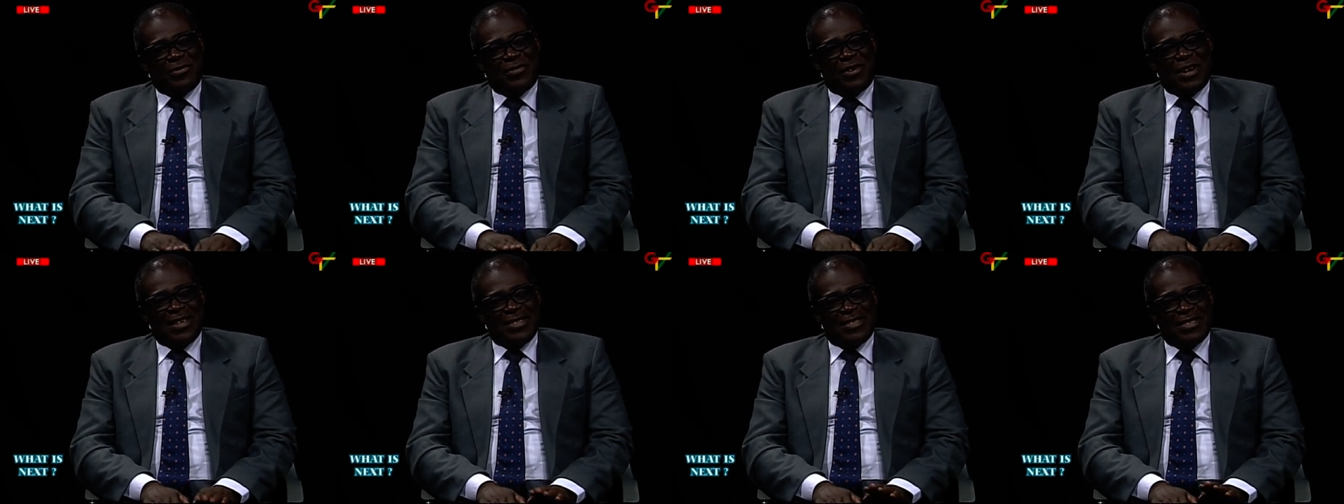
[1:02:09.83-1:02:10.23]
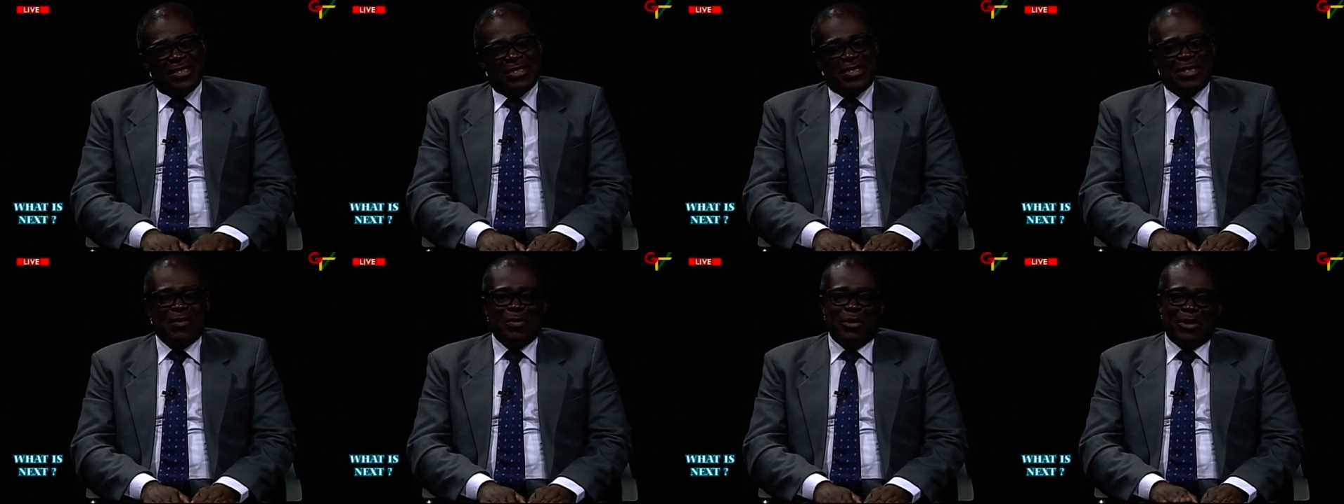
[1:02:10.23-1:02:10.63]

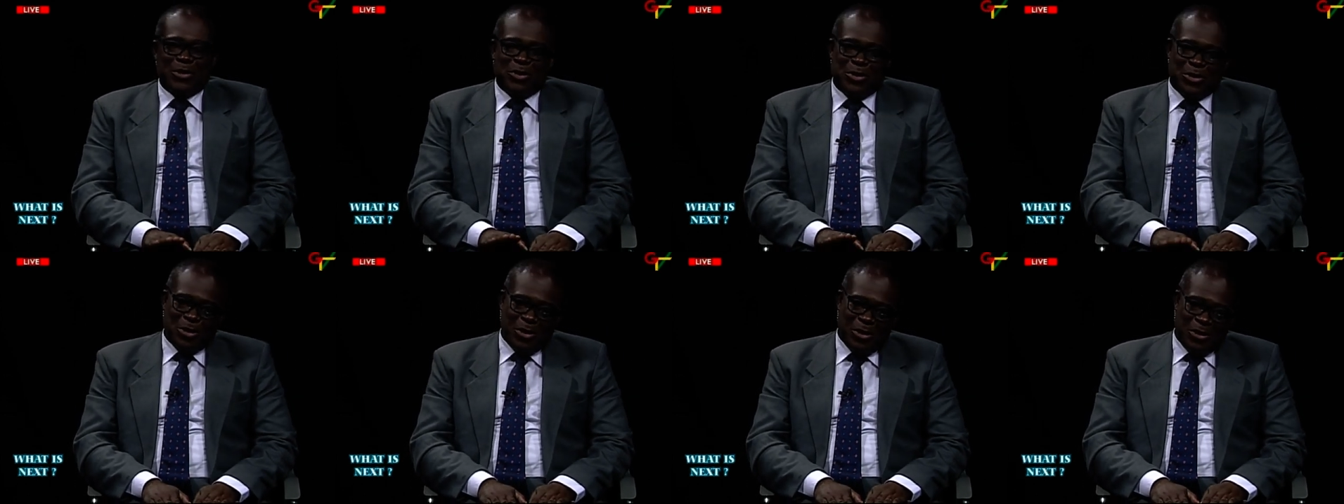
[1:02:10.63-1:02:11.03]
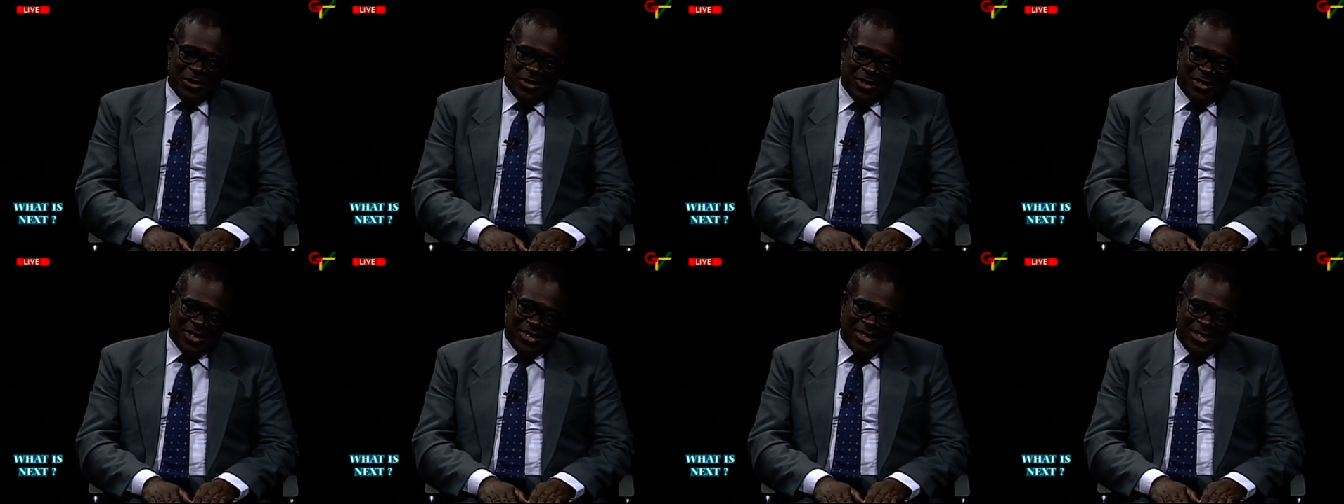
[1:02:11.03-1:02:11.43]
Francis Emile
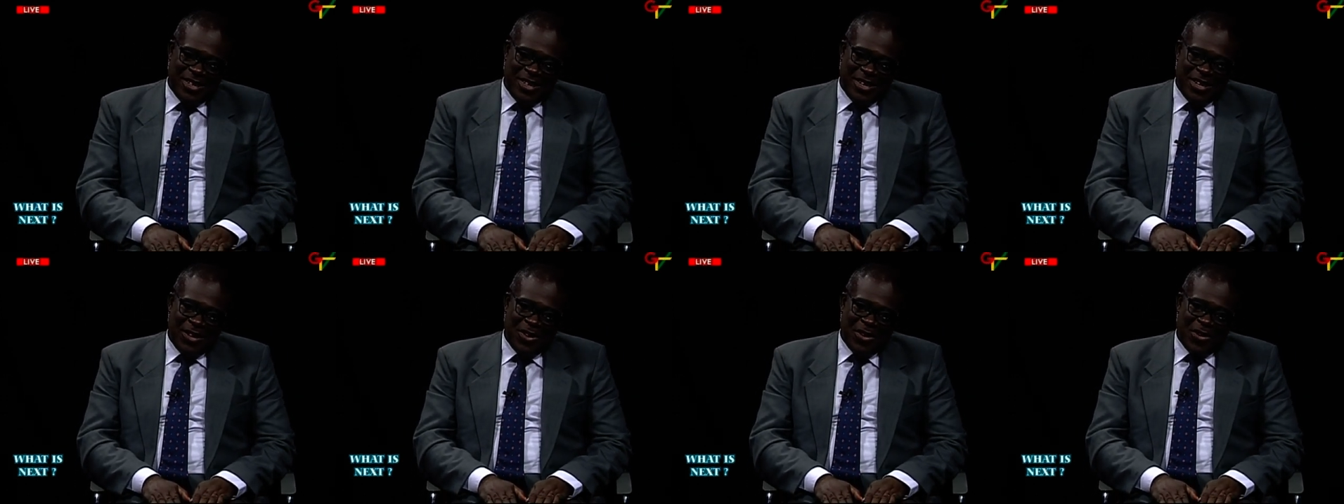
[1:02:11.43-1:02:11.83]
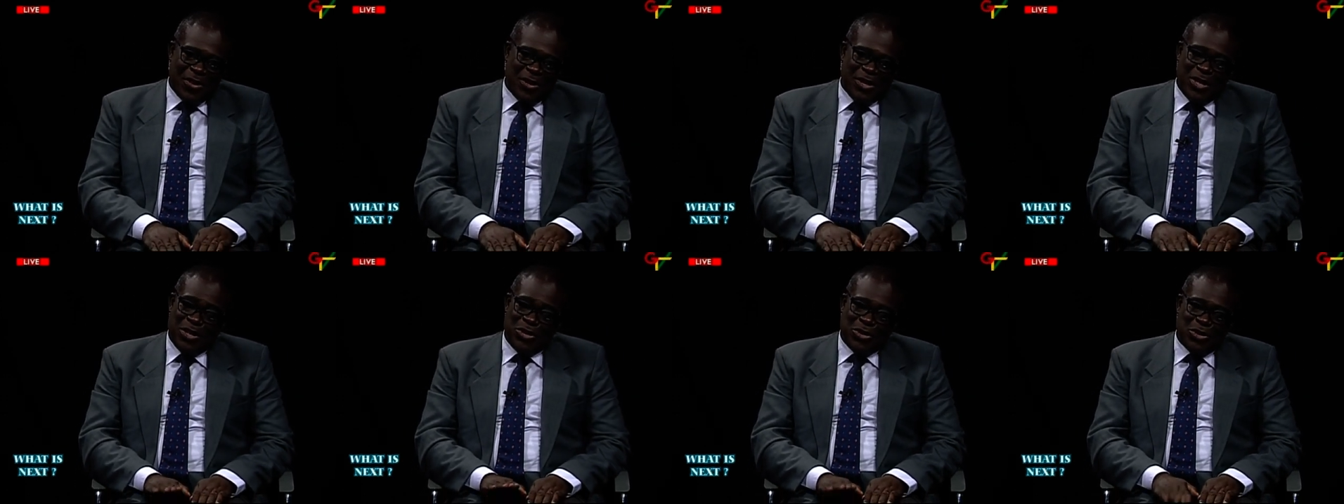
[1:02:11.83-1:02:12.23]
Short
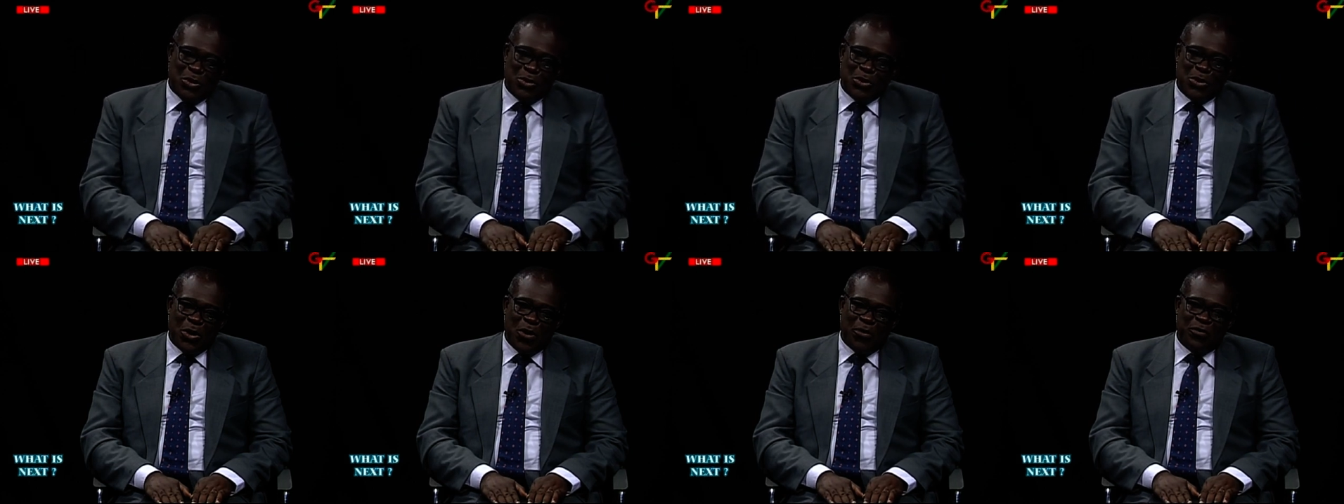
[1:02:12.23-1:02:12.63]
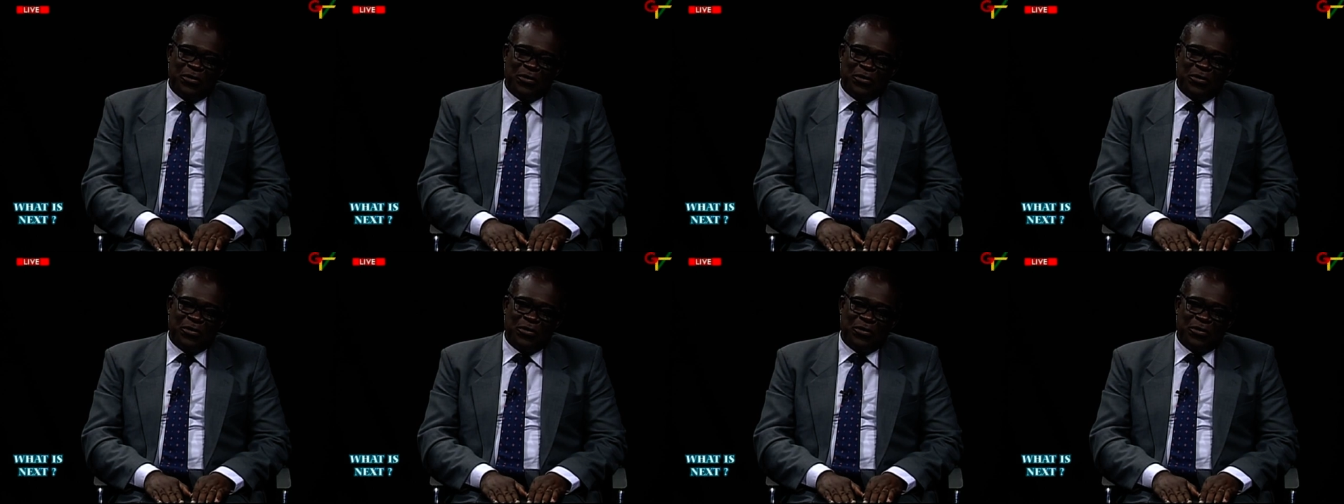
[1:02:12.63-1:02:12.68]
on issues